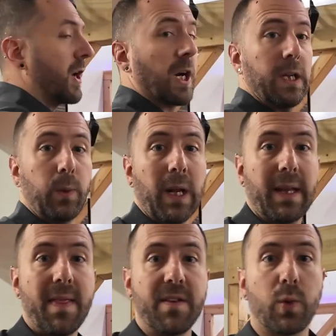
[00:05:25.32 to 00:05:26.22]
you're gonna wanna
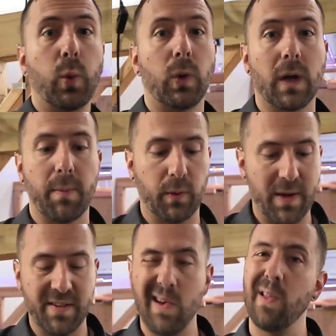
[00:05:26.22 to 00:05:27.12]
let this cool. A couple of
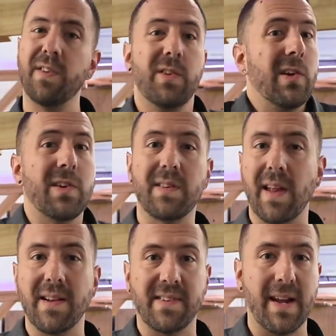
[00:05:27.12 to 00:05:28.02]
ways to do this. You can just
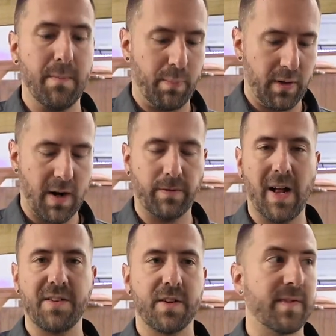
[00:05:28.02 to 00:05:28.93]
let it sit, put it on a
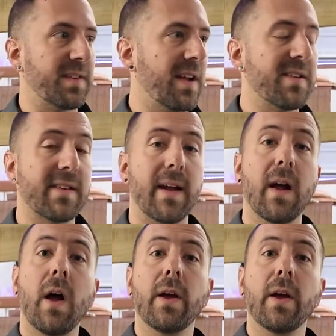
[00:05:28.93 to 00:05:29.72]
flat surface, let it sit.